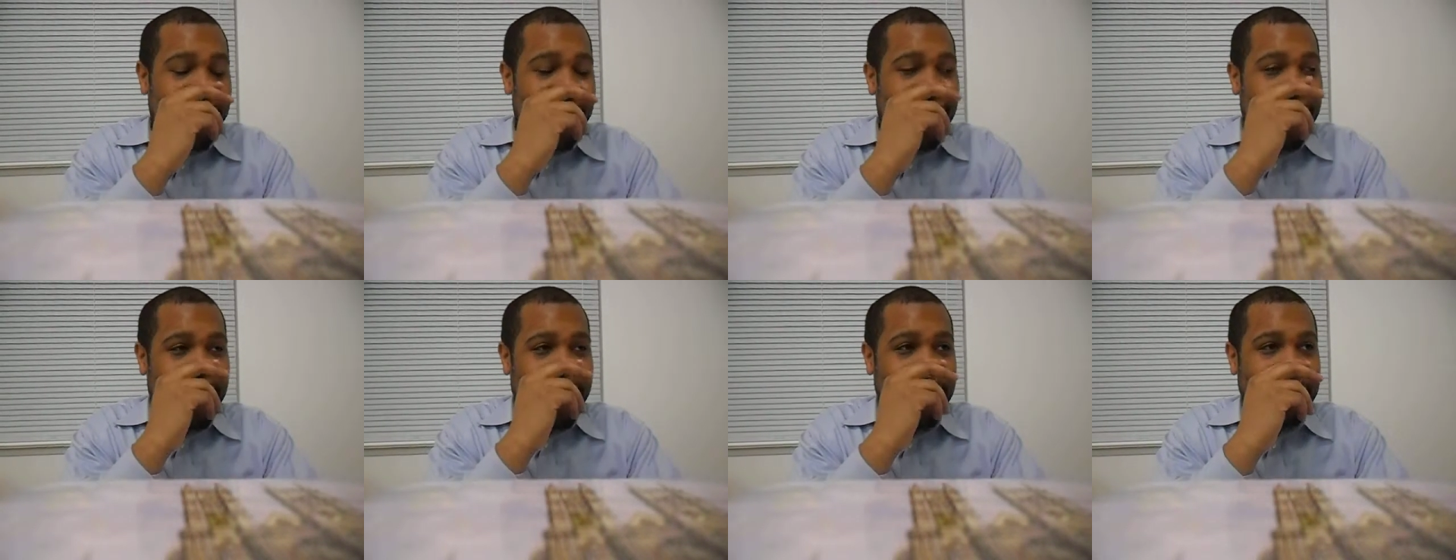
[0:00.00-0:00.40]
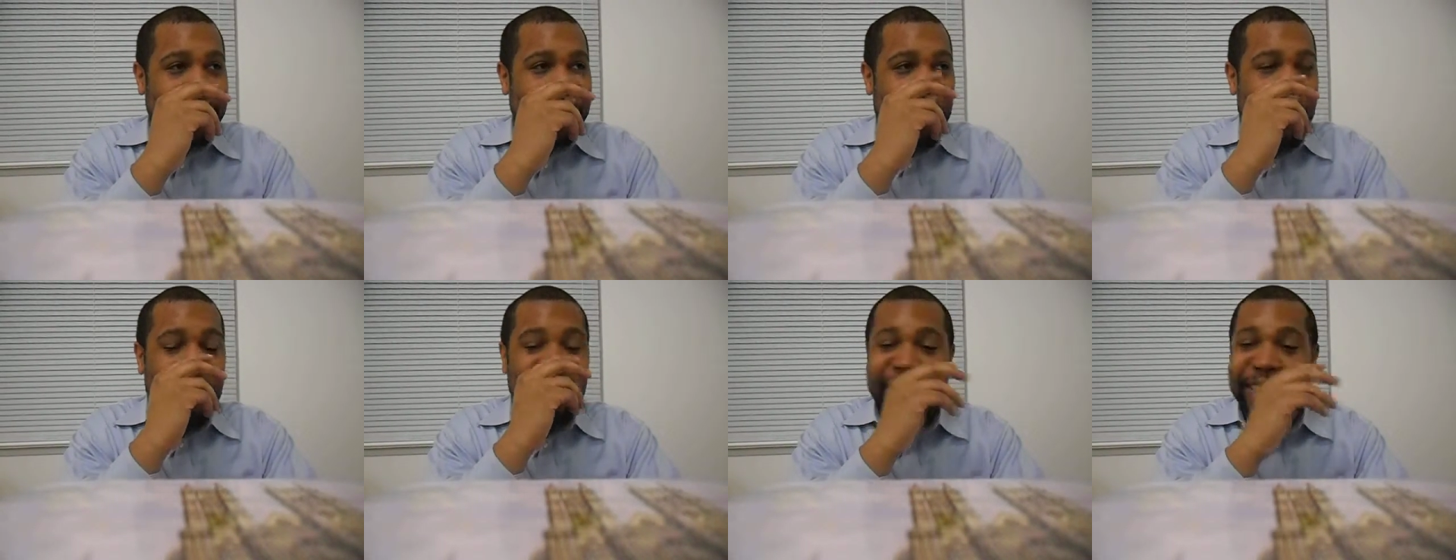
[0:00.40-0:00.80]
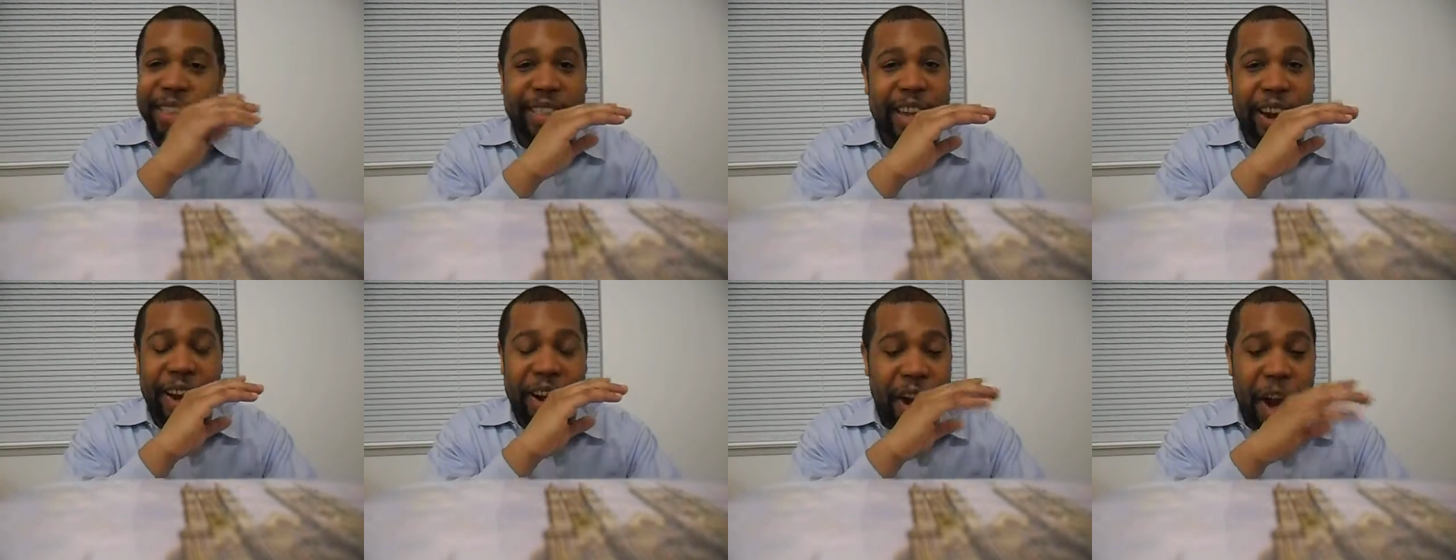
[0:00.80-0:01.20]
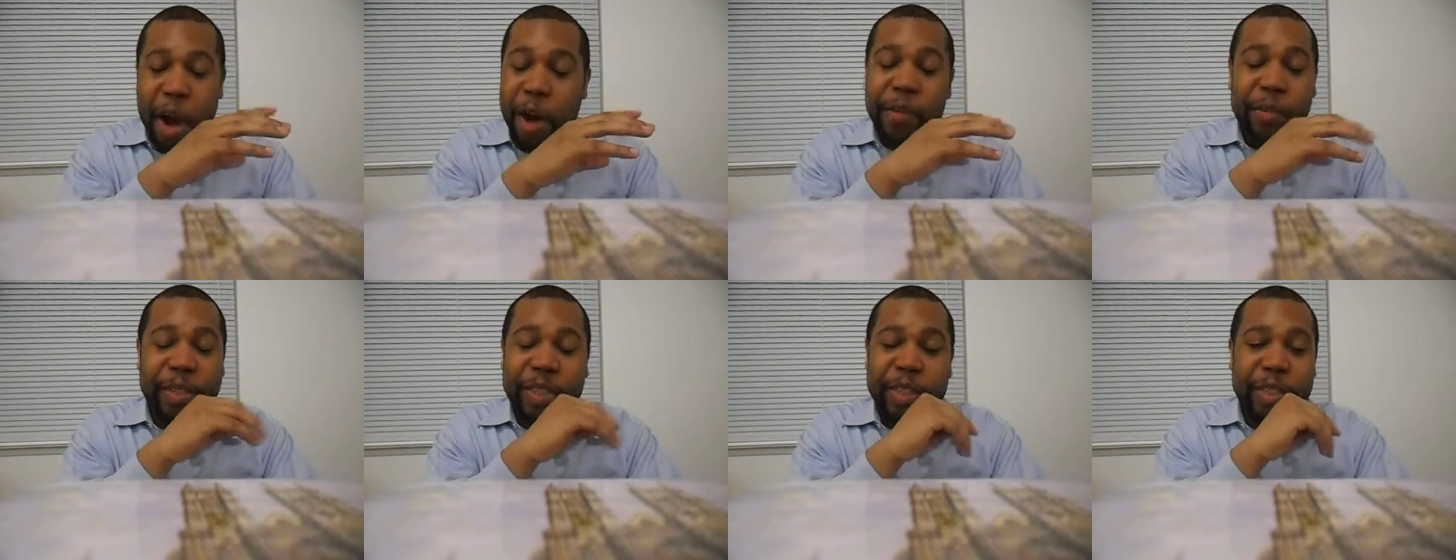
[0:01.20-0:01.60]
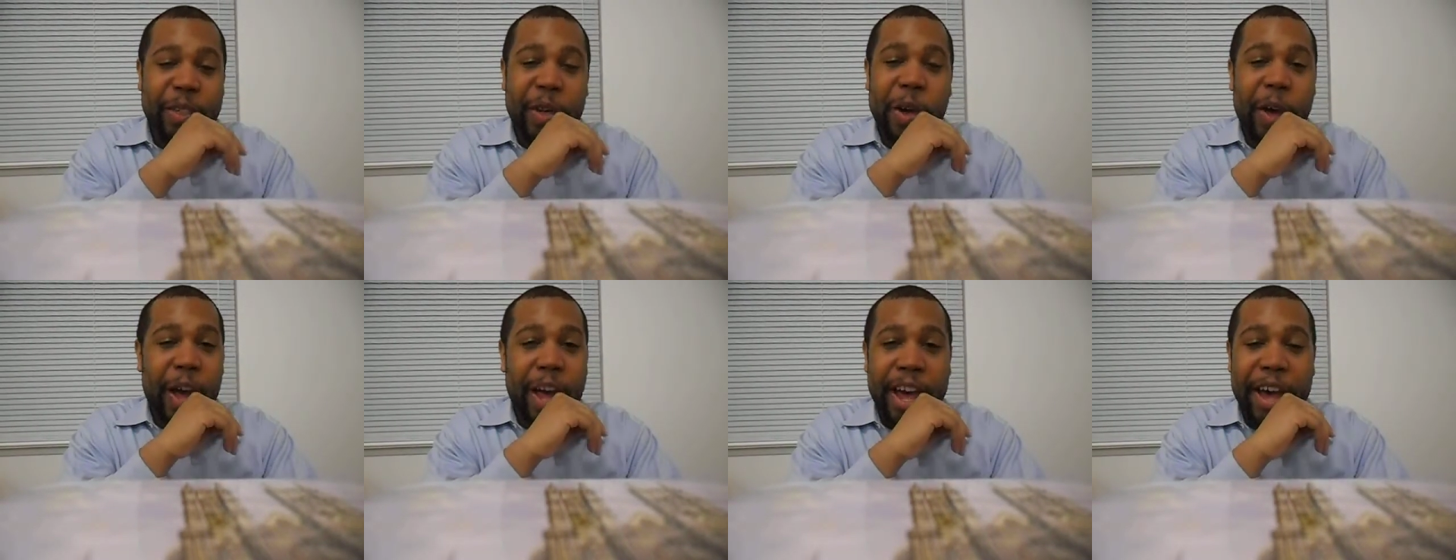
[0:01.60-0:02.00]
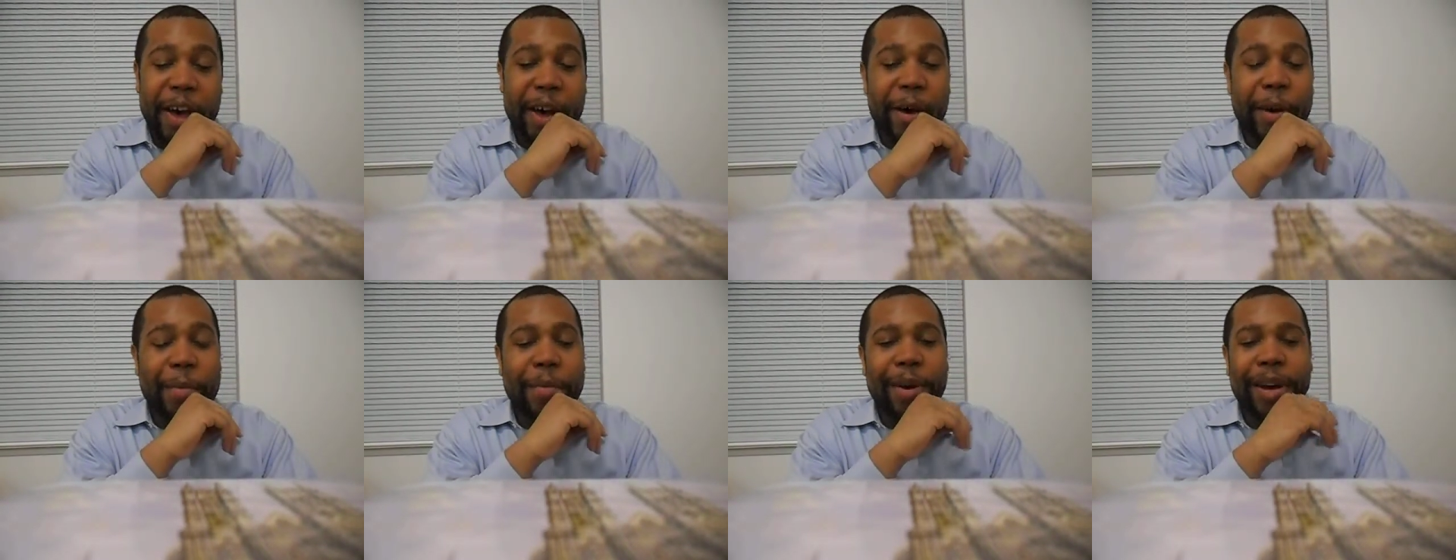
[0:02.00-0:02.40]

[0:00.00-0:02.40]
And so I was just there, nervous as all hell.